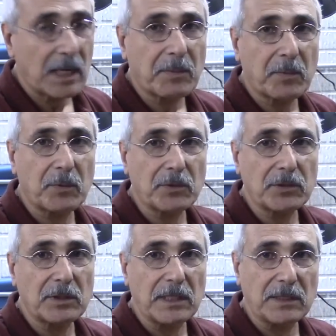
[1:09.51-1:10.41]
The upper
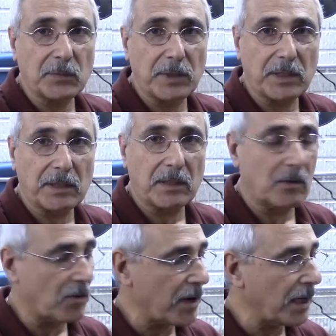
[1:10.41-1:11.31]
portion is where you
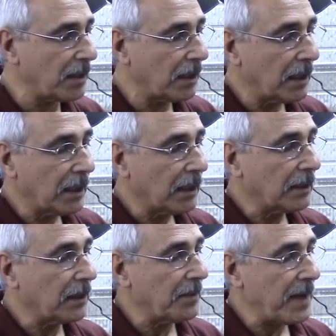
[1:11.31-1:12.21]
grind
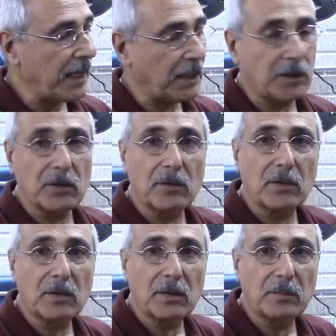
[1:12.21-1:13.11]
to make
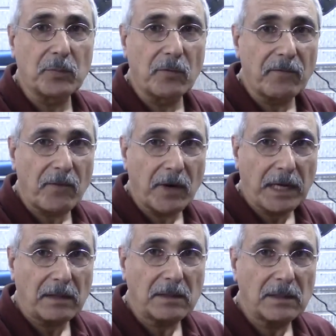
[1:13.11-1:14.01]
your
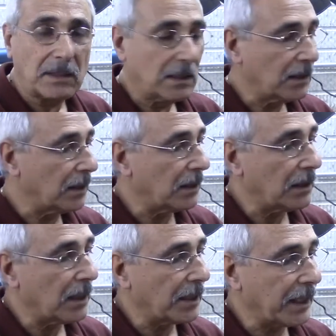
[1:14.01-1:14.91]
profile
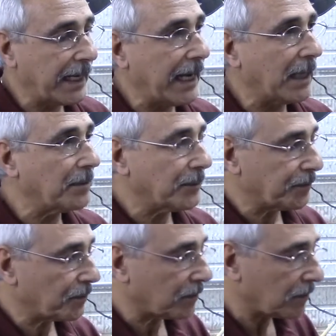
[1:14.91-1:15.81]
on the cab,
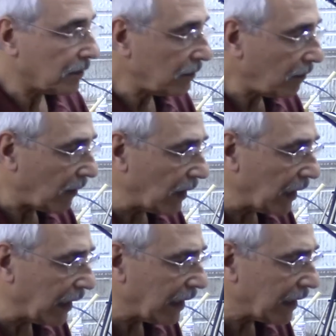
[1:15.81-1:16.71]

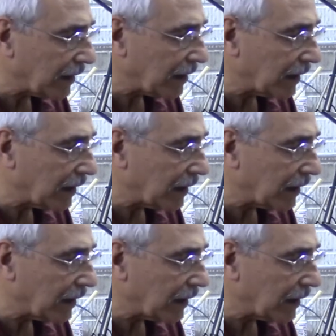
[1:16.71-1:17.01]
and